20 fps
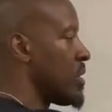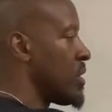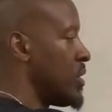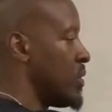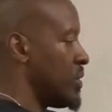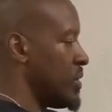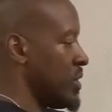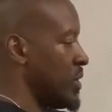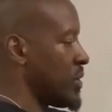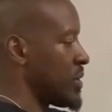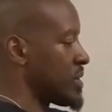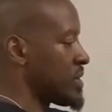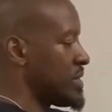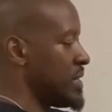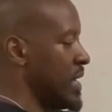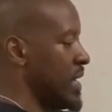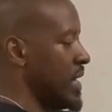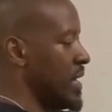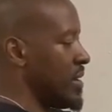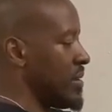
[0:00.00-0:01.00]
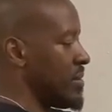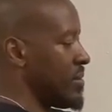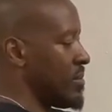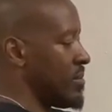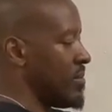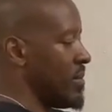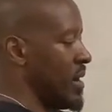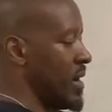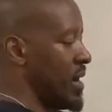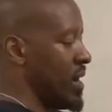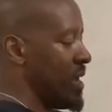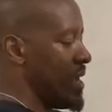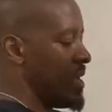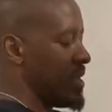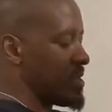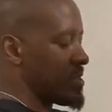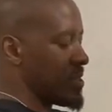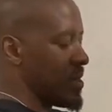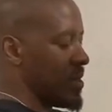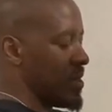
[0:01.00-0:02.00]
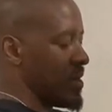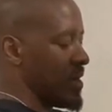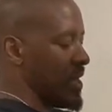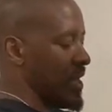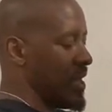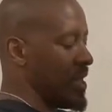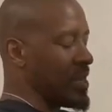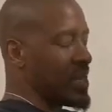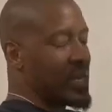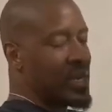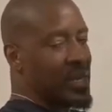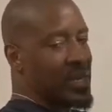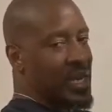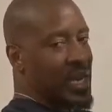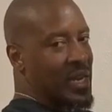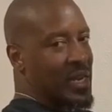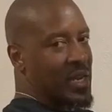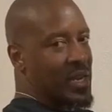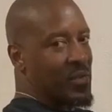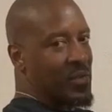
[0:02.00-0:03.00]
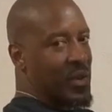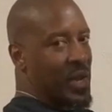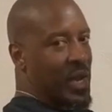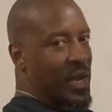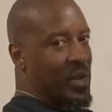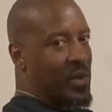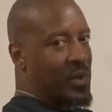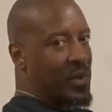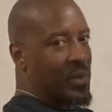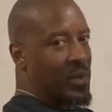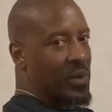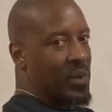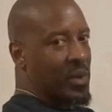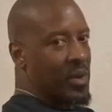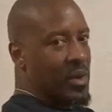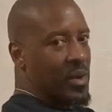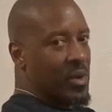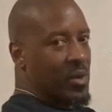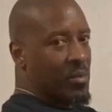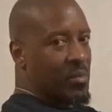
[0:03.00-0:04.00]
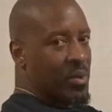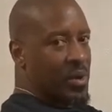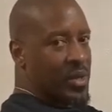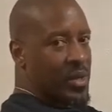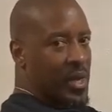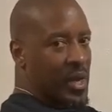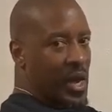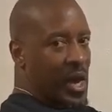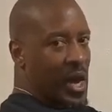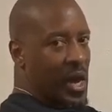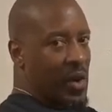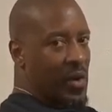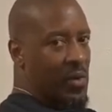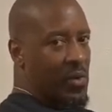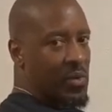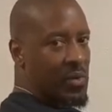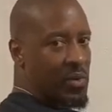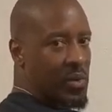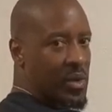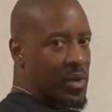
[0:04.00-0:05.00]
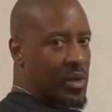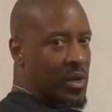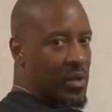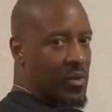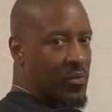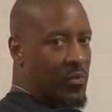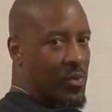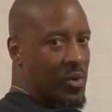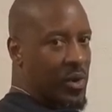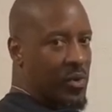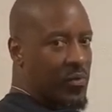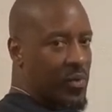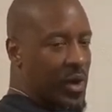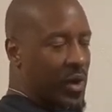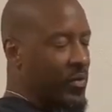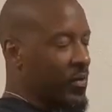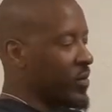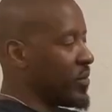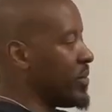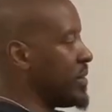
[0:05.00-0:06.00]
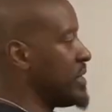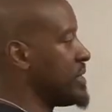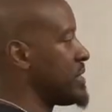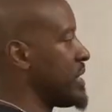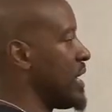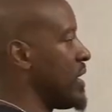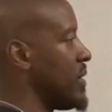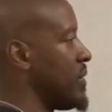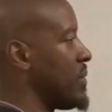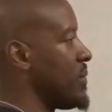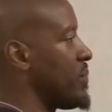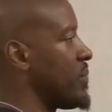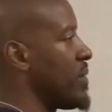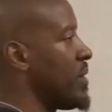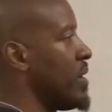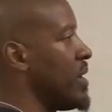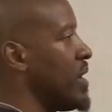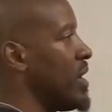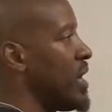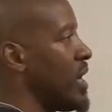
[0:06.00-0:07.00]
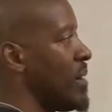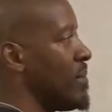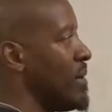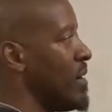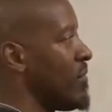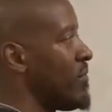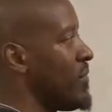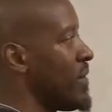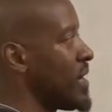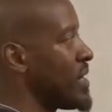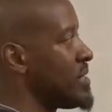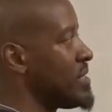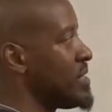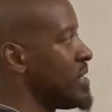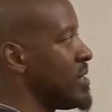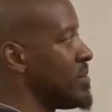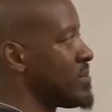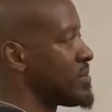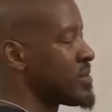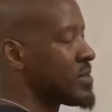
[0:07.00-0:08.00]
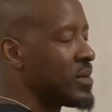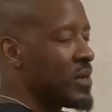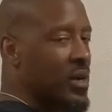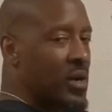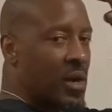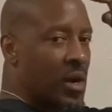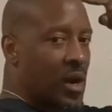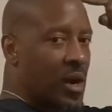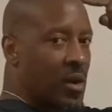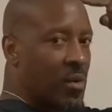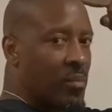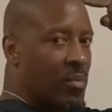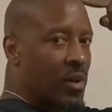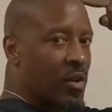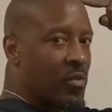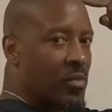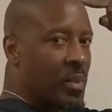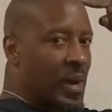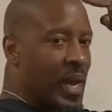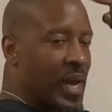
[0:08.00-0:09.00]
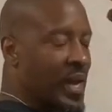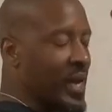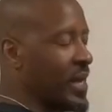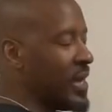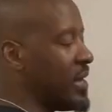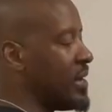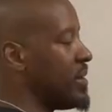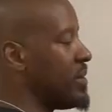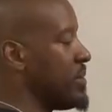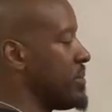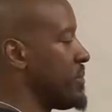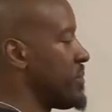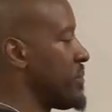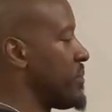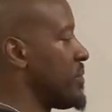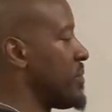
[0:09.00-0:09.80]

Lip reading: You'll notice that my hands aren't in at a 90 degree angle, but they're out another 45 degrees out, and my fingertips are above my head.